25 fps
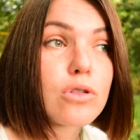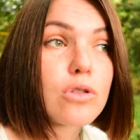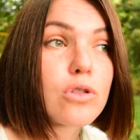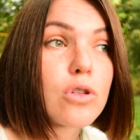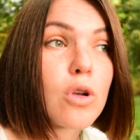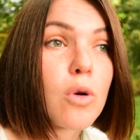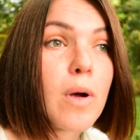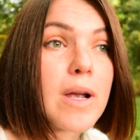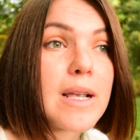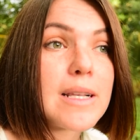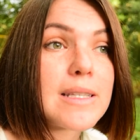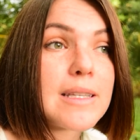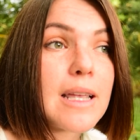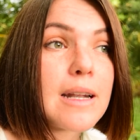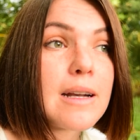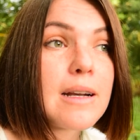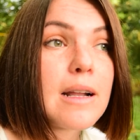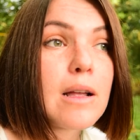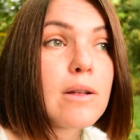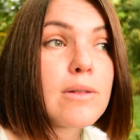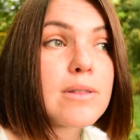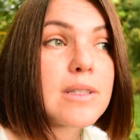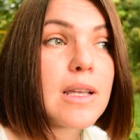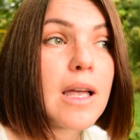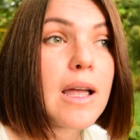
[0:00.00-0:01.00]
so I set it
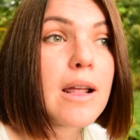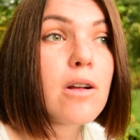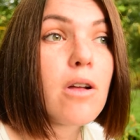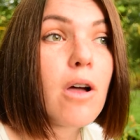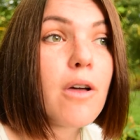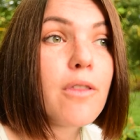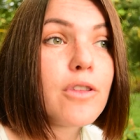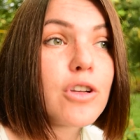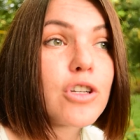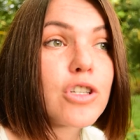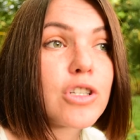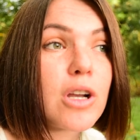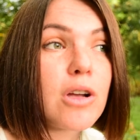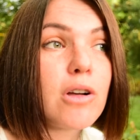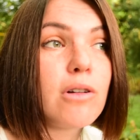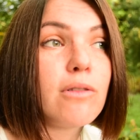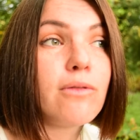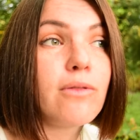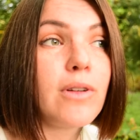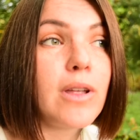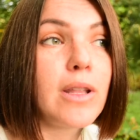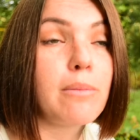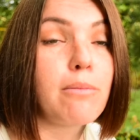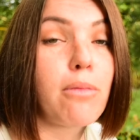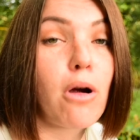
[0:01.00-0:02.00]
outside on the
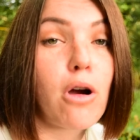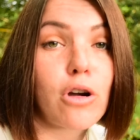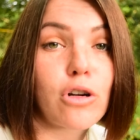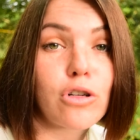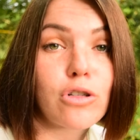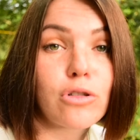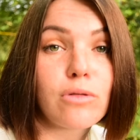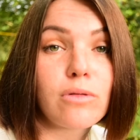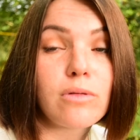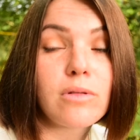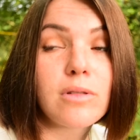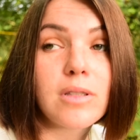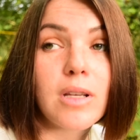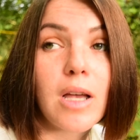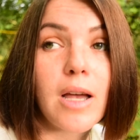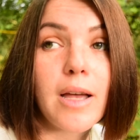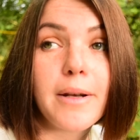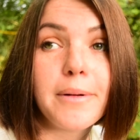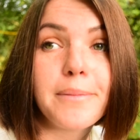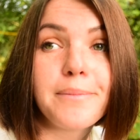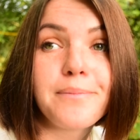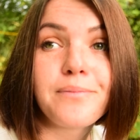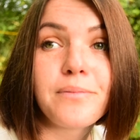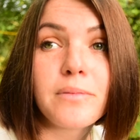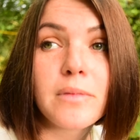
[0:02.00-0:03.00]
shelf in partial
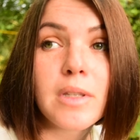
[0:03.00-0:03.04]
sun